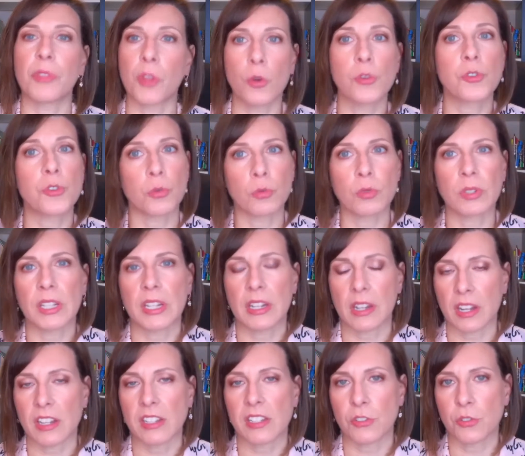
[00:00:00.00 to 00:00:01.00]
those are really
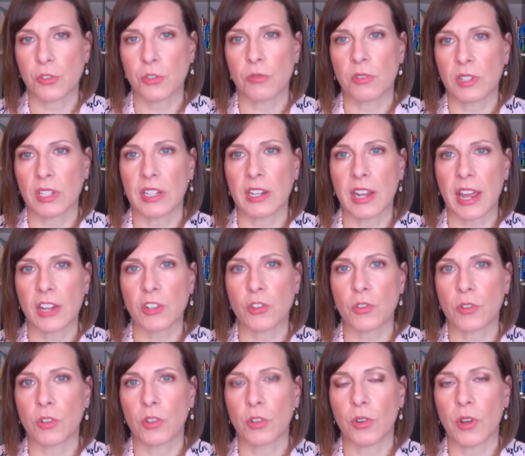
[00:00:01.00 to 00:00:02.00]
nice. Those are really
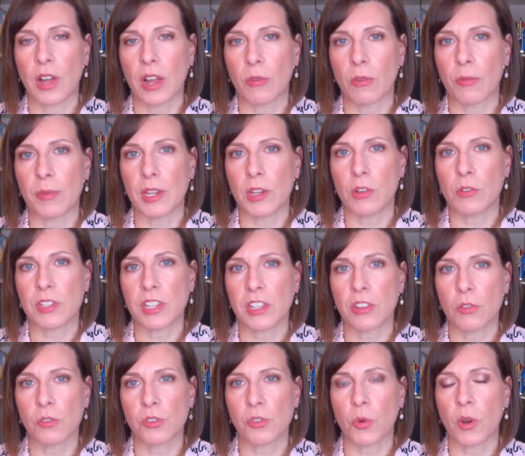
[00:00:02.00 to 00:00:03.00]
natural. I will be using
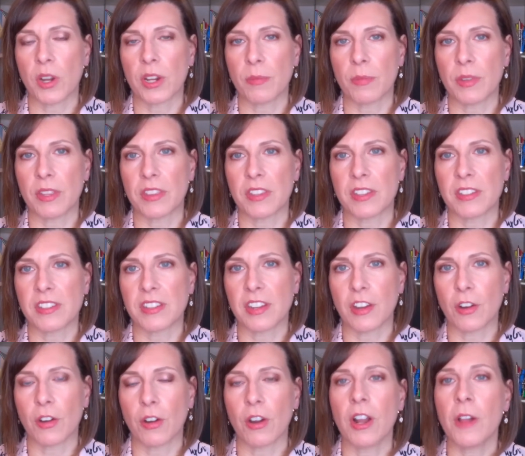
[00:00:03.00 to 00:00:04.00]
those quite a bit this
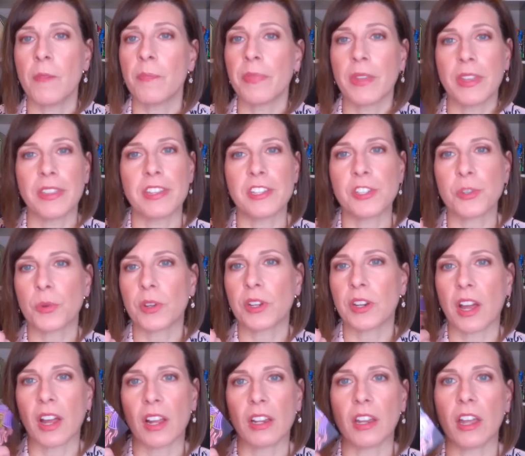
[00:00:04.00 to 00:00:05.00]
year. This
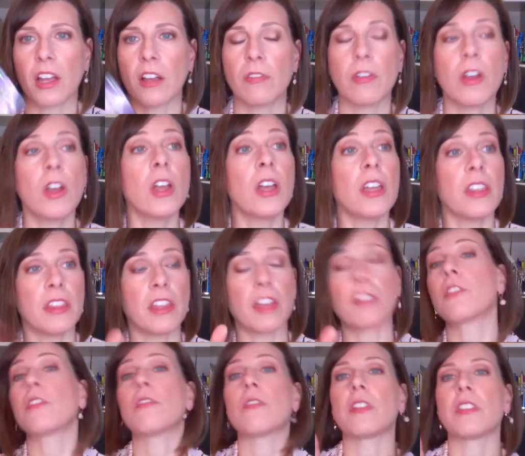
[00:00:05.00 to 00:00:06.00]
one I love. The
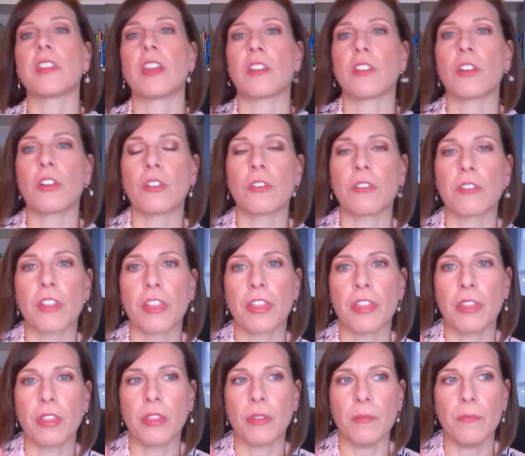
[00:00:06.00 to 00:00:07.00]
other, the other
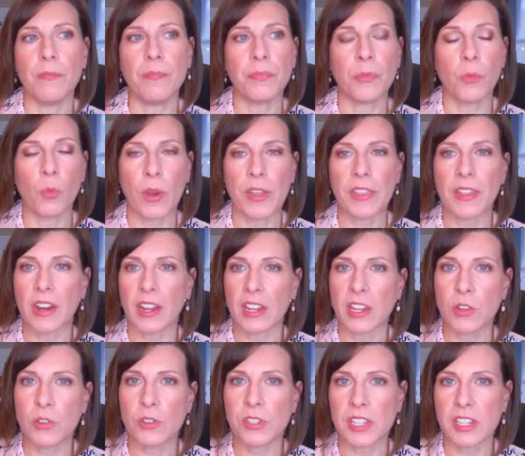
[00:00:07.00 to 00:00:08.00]
way that I
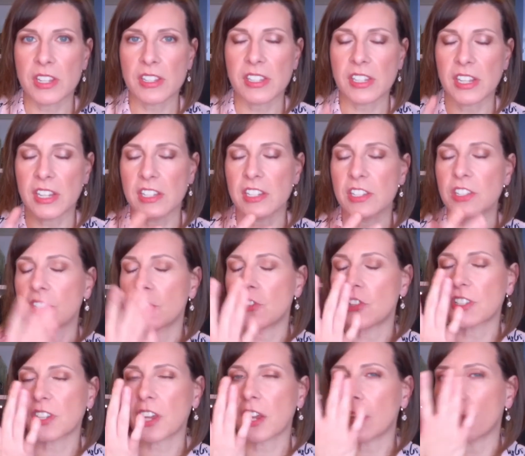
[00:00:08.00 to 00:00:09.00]
use this is to
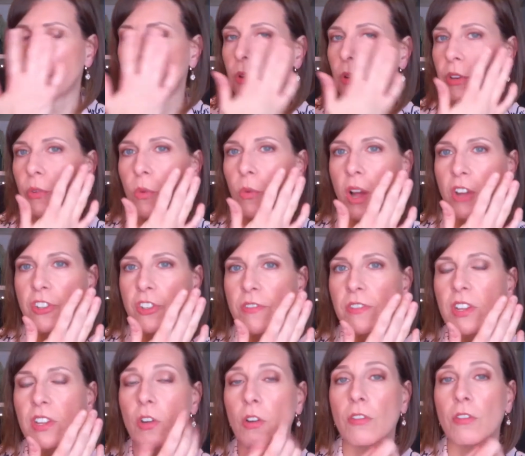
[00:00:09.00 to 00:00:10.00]
just kind of put a wash of
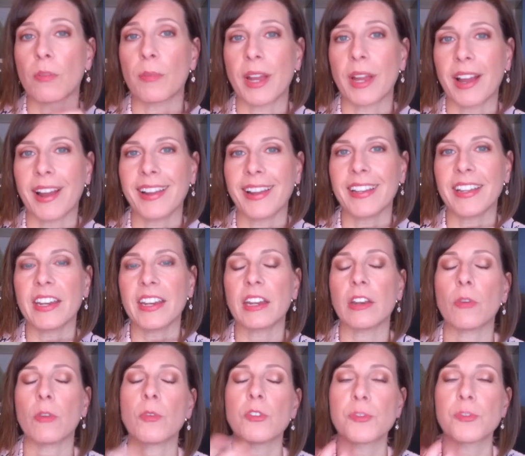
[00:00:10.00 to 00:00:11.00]
it over my eyelid.
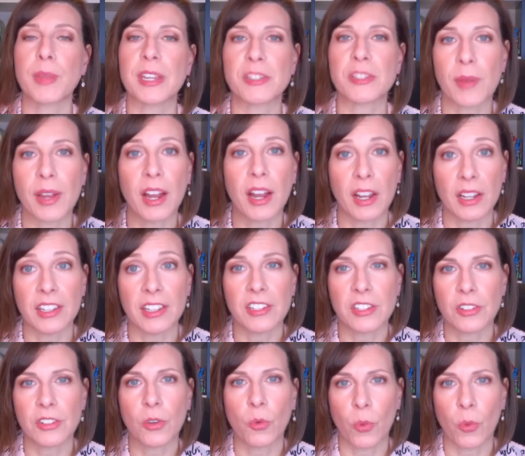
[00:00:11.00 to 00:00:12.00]
It almost makes my
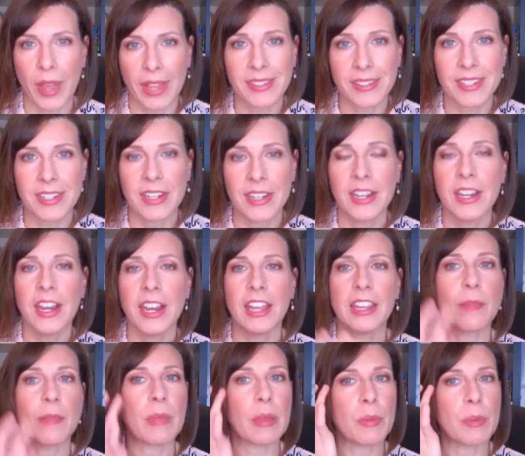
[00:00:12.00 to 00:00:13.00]
eyelids look wet.
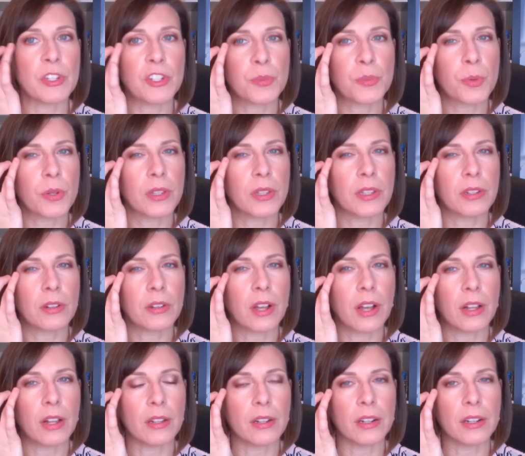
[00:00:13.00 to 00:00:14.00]
And then maybe just put a little
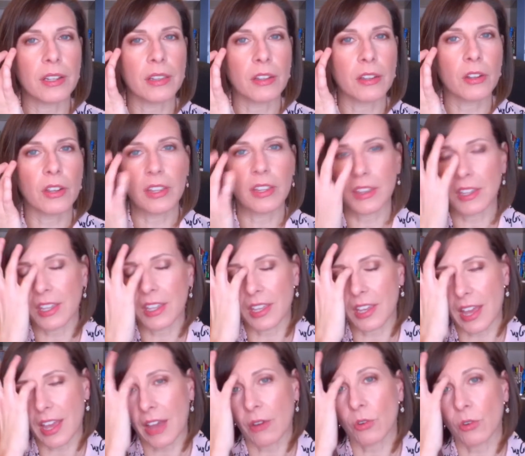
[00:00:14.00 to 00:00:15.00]
color in the, in
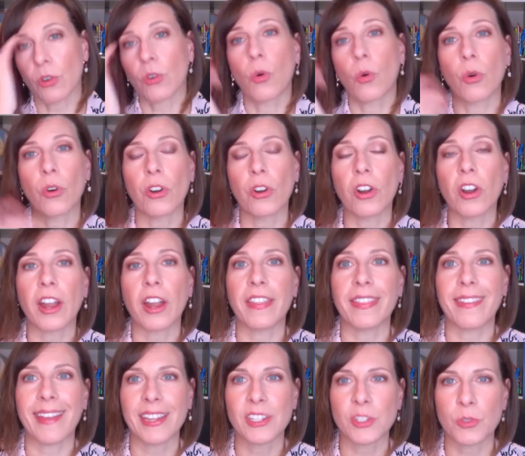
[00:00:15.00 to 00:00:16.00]
the outer corner.
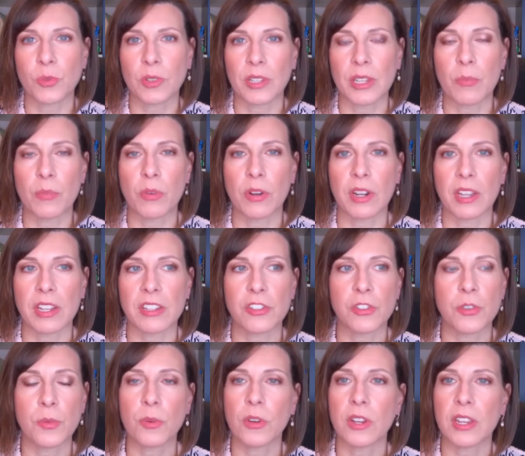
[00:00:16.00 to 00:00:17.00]
And that's really pretty.
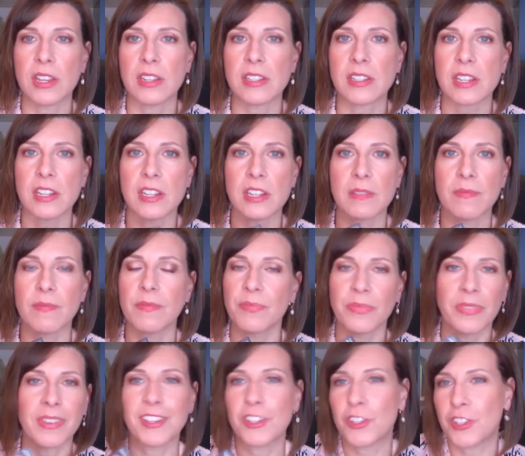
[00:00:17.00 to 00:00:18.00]
Super easy,
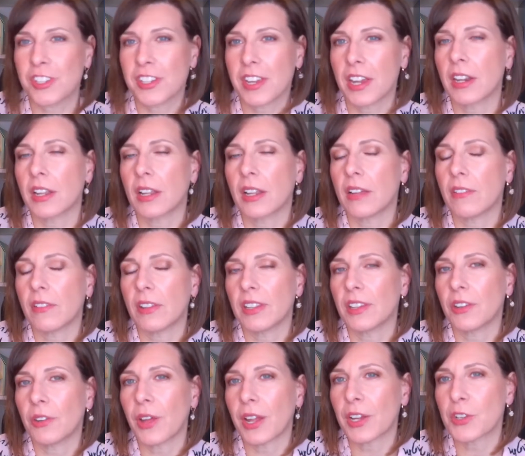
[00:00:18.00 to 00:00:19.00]
just kind of a
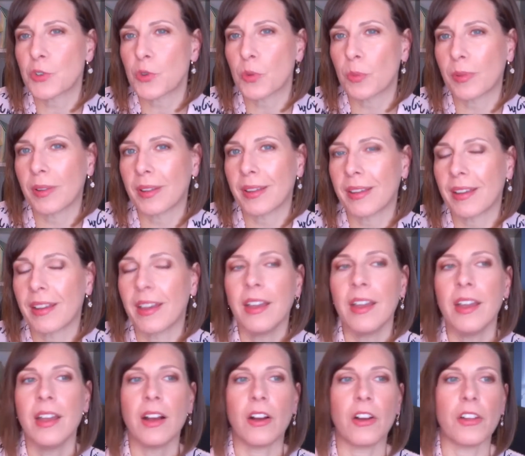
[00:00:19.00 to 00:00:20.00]
little extra bling
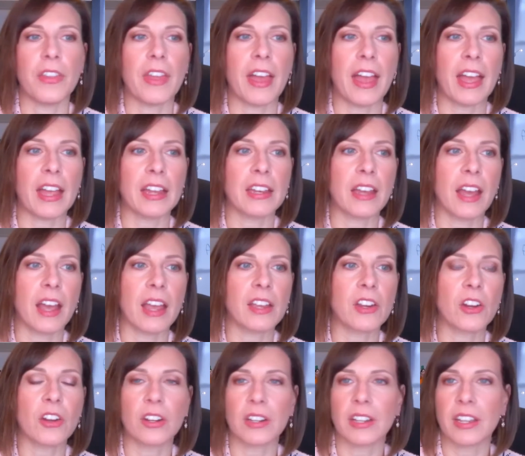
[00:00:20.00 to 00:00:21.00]
on that. I
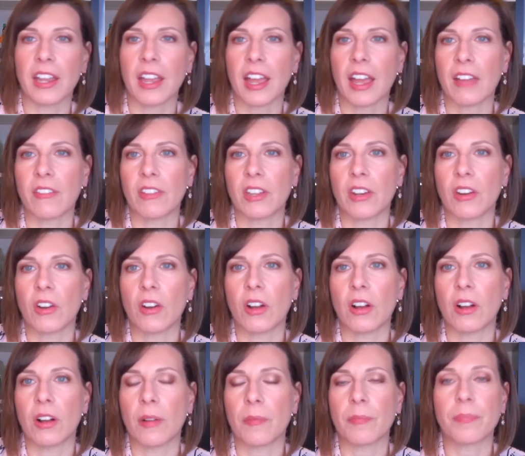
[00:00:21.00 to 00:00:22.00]
currently have it
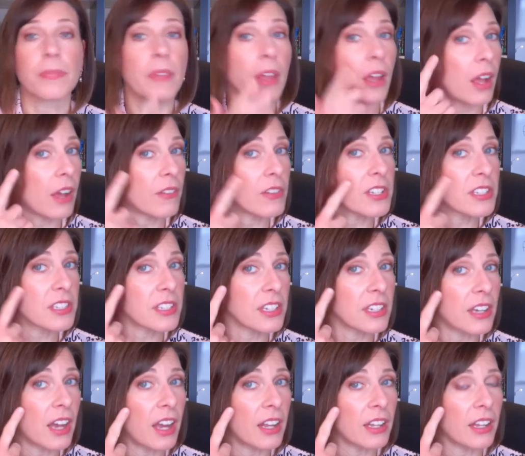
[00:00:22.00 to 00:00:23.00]
um,
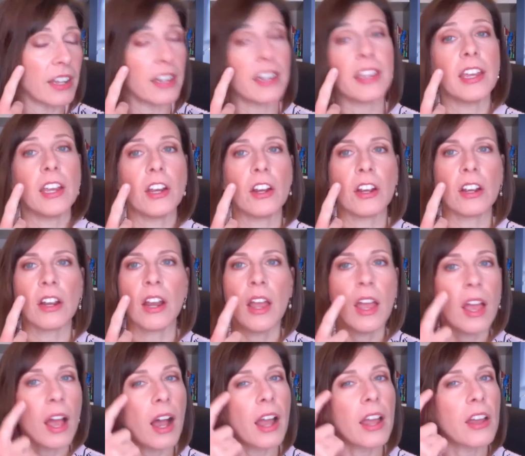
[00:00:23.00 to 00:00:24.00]
obviously a highlight here.
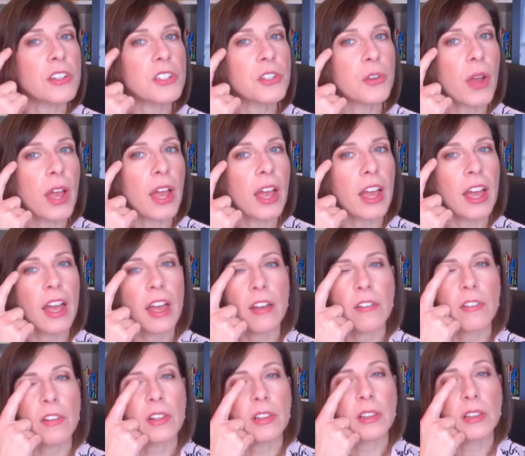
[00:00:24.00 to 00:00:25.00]
I also
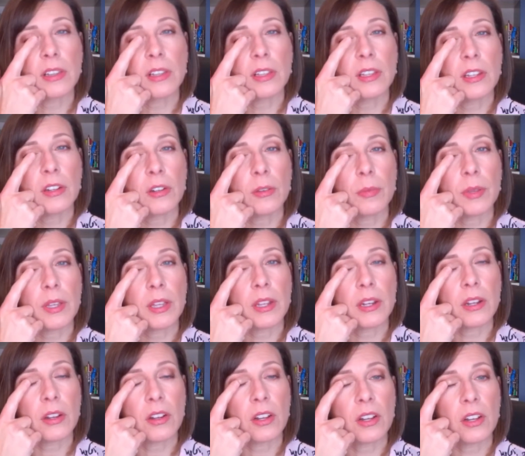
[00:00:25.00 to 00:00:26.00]
have a little
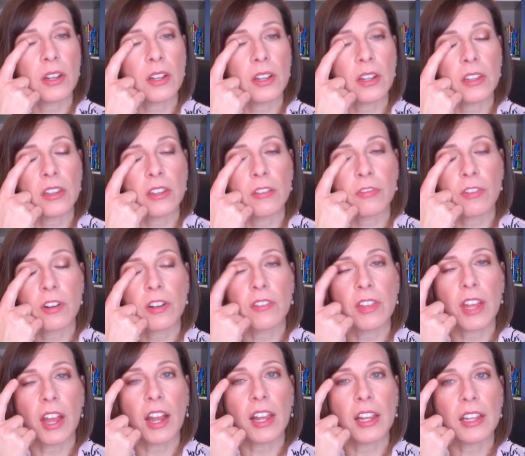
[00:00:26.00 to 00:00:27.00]
bit on the front of
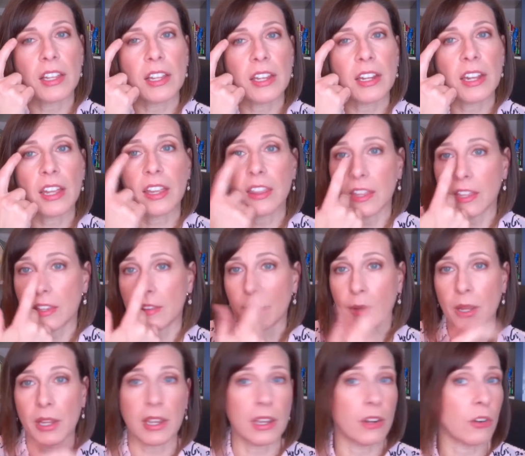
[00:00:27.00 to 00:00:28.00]
the eyelid and then
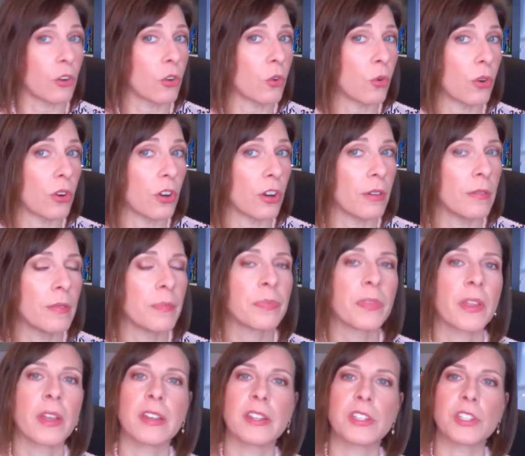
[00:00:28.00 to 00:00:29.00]
my inner corner.
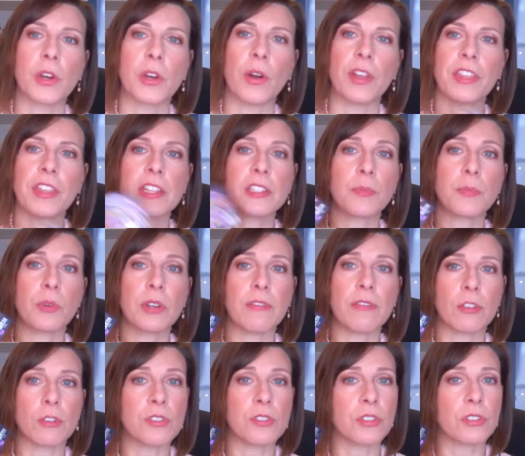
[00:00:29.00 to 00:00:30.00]
So I think it's pretty
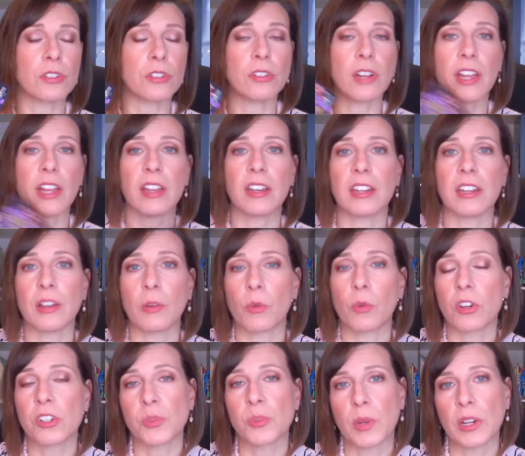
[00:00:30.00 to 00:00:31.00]
versatile and it
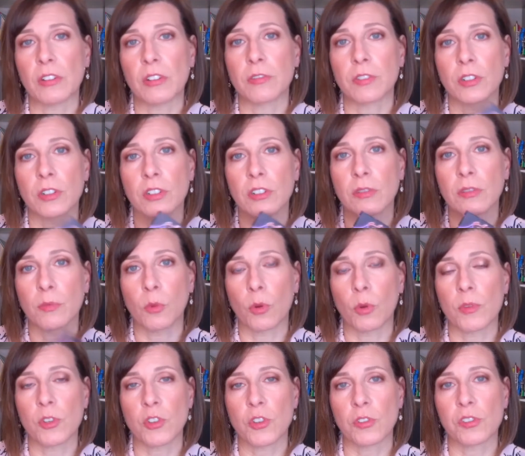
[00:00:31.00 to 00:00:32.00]
works well for more
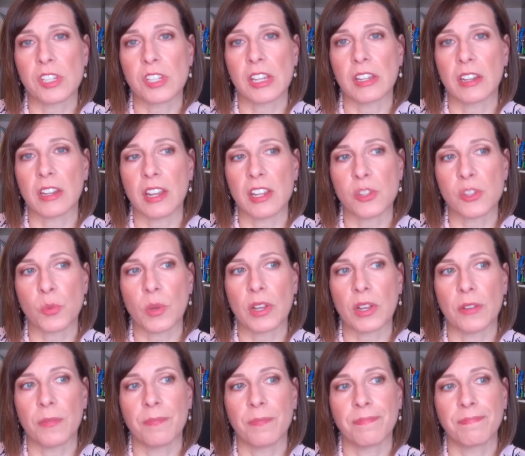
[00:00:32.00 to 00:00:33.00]
mature skin as
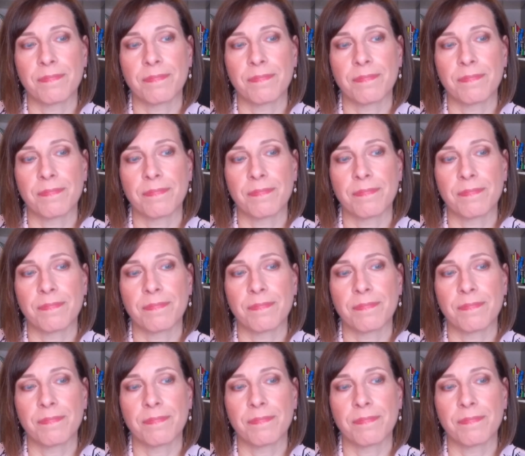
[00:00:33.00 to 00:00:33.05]
well.